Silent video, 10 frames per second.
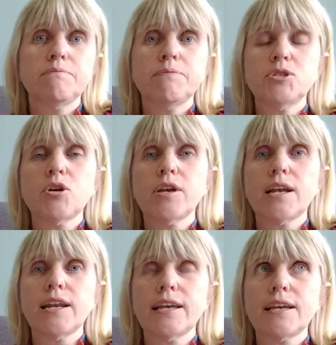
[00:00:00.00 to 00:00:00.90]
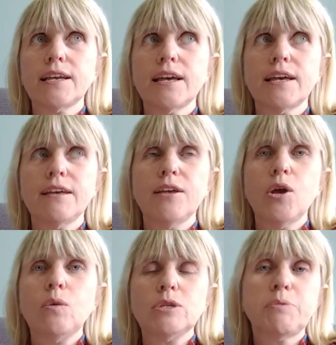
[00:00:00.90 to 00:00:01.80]
cycling.
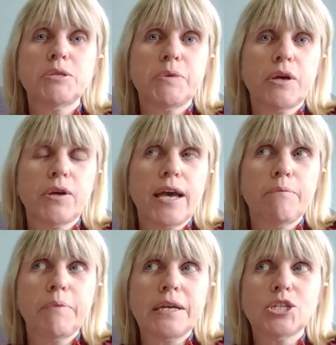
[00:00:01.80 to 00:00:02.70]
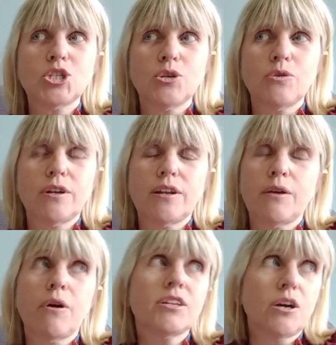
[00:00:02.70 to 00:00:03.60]
We're supposed to be going camping soon. I
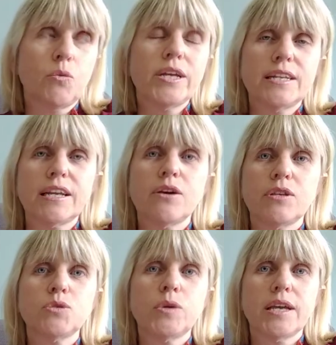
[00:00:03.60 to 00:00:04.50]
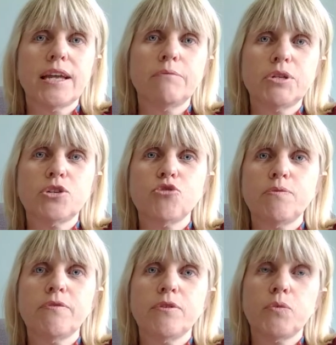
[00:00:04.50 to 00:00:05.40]
know we didn't go this weekend, but a
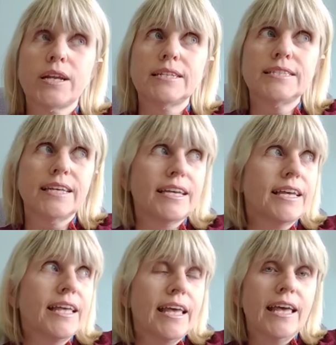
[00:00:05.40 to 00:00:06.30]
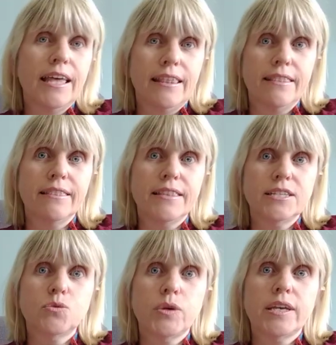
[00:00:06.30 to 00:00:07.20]
group of them went
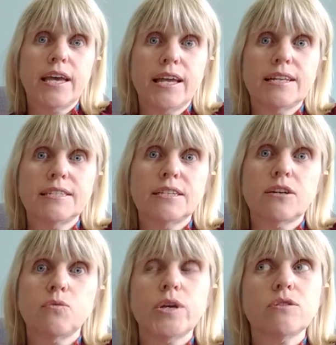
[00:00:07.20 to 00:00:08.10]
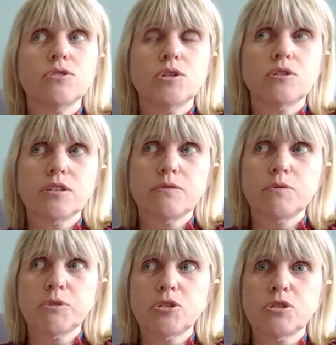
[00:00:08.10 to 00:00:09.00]
this weekend. We couldn't do it because it was
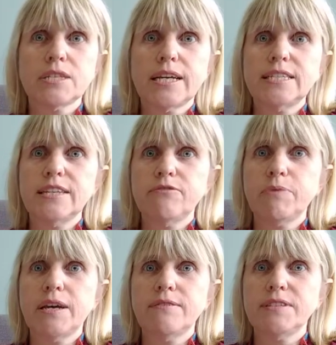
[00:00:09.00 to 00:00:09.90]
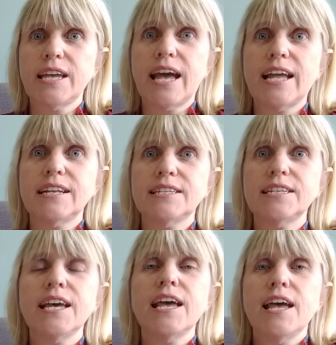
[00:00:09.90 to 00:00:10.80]
my son's 18th birthday, and
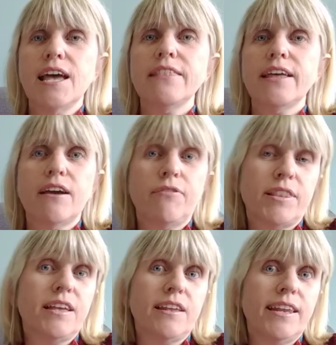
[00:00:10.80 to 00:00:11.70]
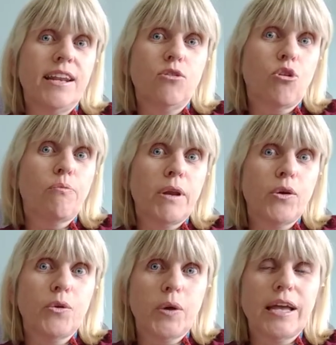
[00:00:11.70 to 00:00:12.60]
yeah, I think they nearly all got
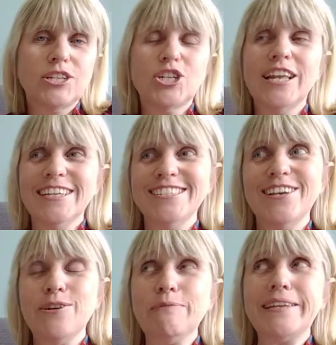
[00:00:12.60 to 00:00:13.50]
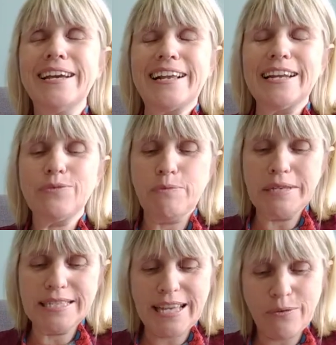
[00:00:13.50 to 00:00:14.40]
blown away actually, so yeah, glad we
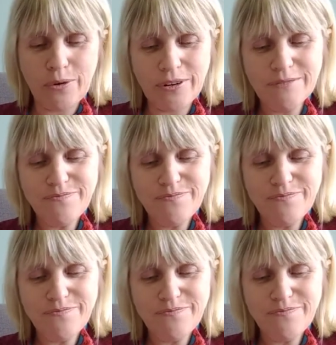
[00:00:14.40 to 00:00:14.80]
missed that one.